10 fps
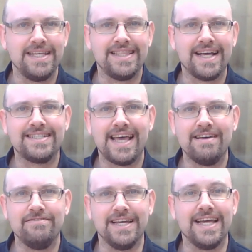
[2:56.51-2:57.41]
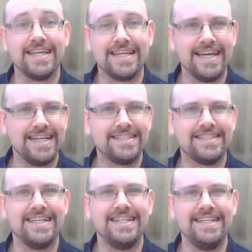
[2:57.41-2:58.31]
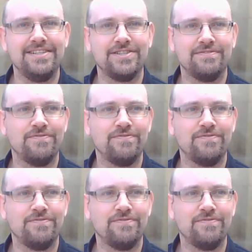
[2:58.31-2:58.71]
in that area in case they need to